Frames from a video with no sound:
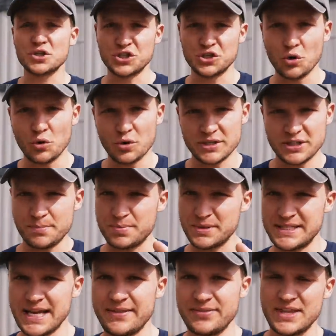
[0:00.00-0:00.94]
stoked to
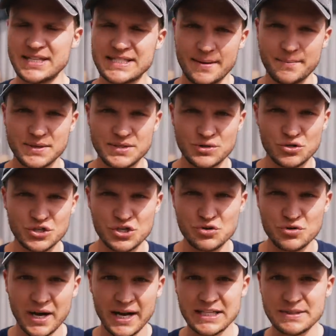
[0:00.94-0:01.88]
present this episode to
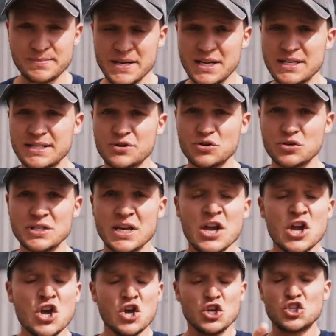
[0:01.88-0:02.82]
you guys because there's
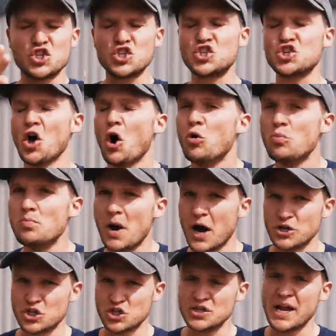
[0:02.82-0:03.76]
so
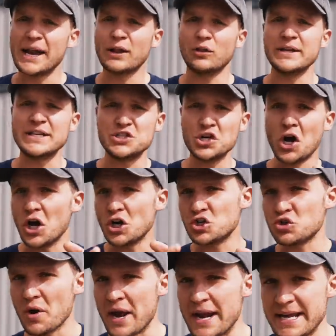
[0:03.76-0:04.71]
much, not only dog
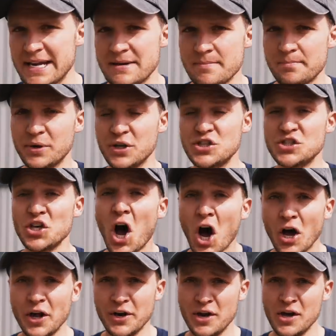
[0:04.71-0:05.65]
training, but a
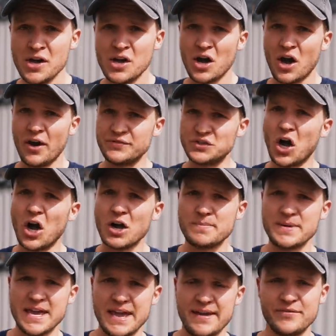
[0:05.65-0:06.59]
ton of
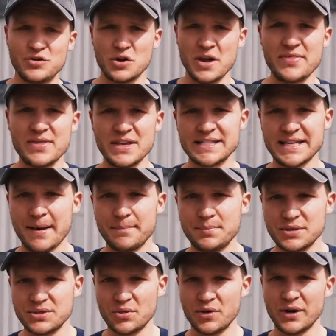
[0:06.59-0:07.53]
dog behavior in this
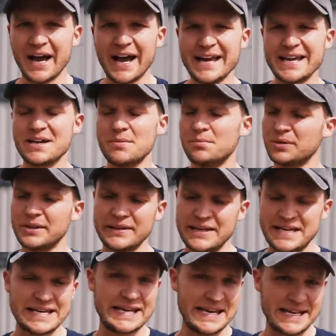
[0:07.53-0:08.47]
episode. I
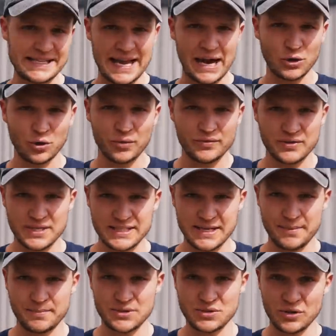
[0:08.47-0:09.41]
completely geeked out over
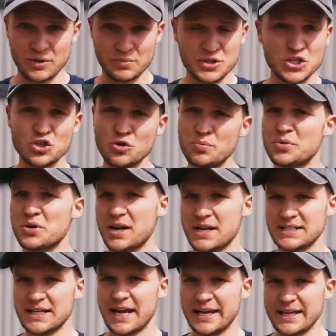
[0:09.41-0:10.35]
this episode. I was super
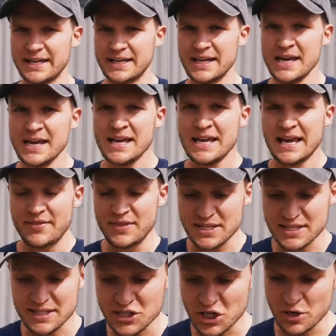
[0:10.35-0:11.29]
excited. And
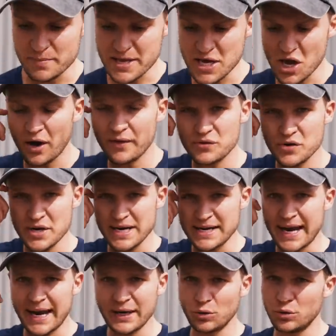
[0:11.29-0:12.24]
this is gonna be
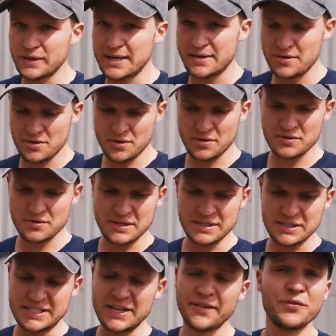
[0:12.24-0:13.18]
covering not only
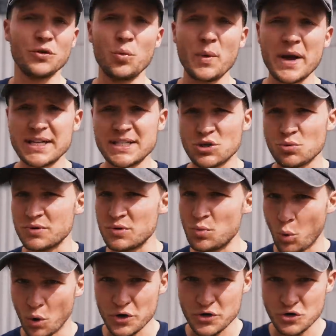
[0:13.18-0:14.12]
different ways to
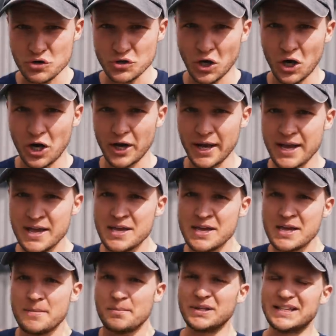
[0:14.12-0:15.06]
reward your dog,
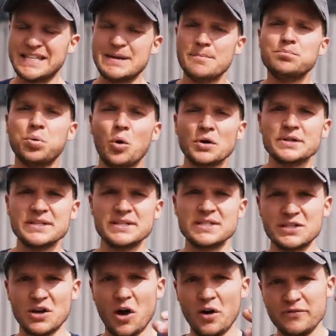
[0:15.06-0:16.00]
but the
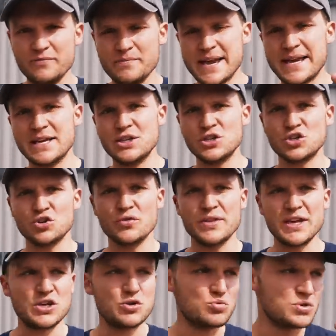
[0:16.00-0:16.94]
importance of making sure
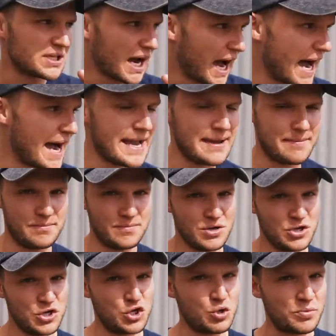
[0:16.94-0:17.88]
that you time
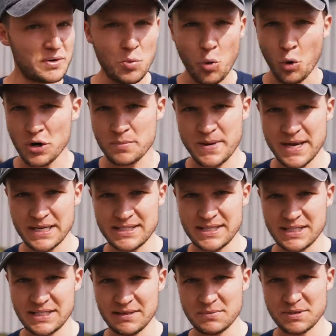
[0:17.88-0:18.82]
your reward-based
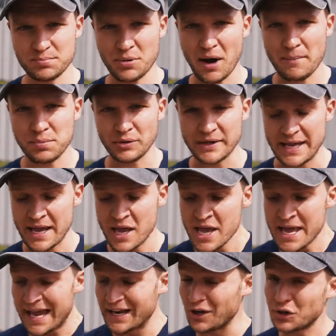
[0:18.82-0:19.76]
systems properly,
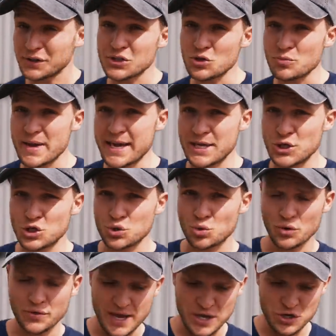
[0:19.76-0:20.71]
and also making
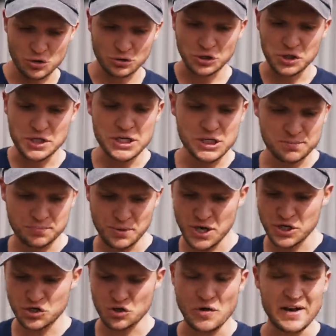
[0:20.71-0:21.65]
sure that your leash
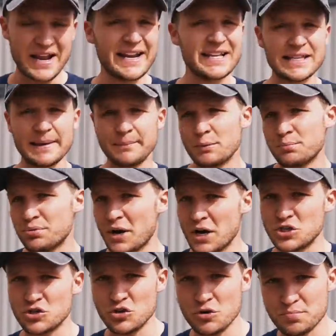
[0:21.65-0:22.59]
pressure and any type of
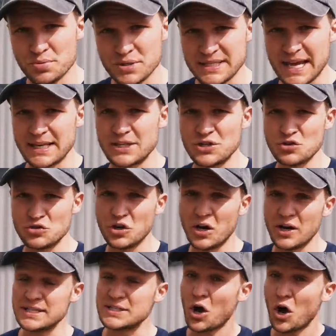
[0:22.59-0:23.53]
pressure you present to your
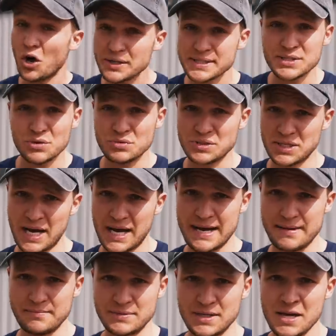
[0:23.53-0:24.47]
dog is also
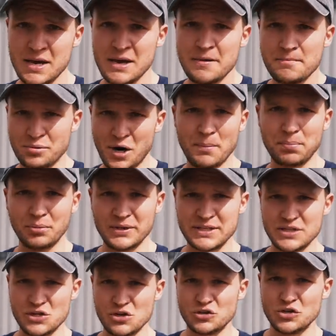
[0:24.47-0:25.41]
timed
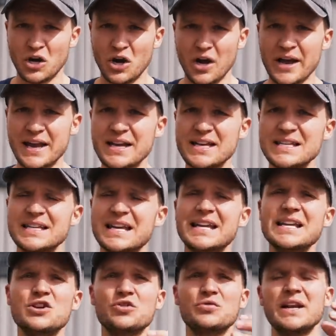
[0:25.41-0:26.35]
properly to your dog, because it
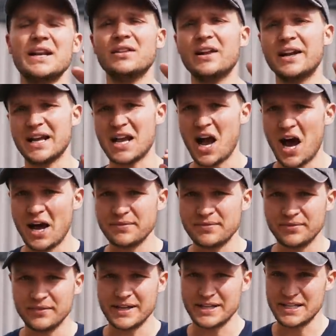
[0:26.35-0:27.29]
can create a lot of
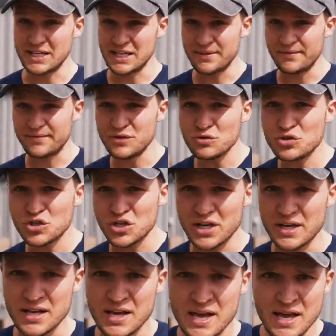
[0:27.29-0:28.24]
conflict and
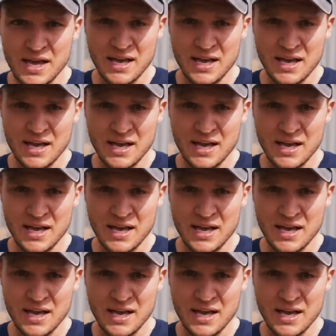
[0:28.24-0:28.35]
confusion